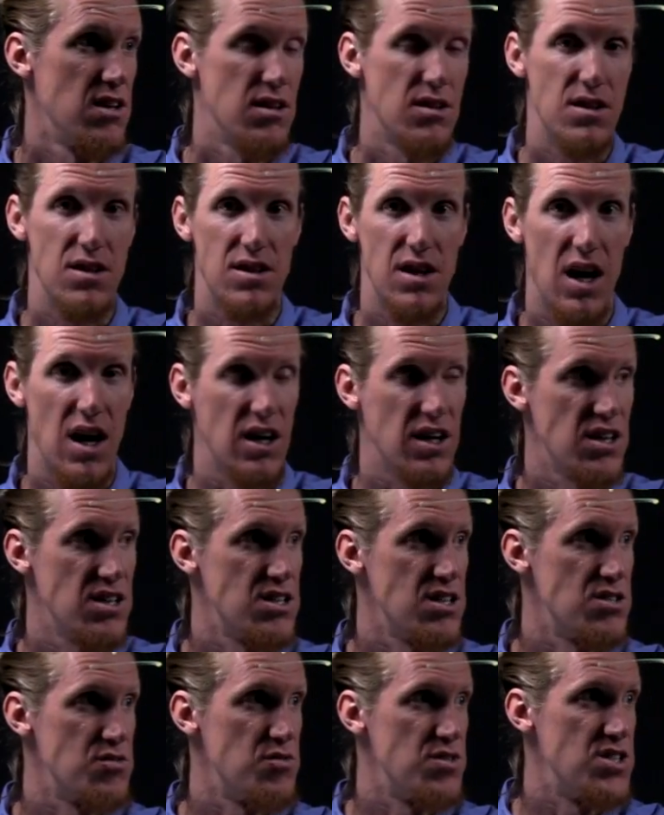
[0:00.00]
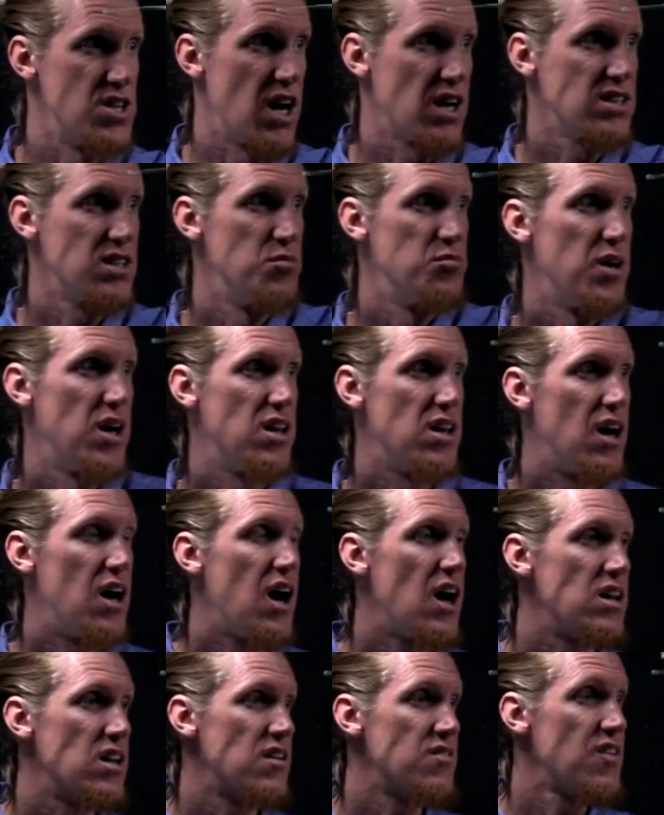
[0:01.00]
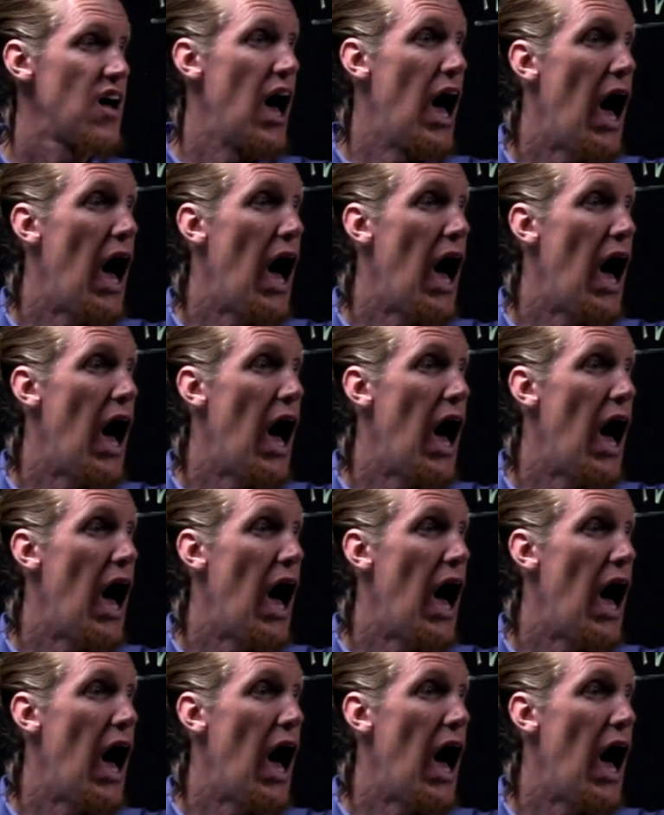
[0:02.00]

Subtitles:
the dagesh is rejected by the aleph.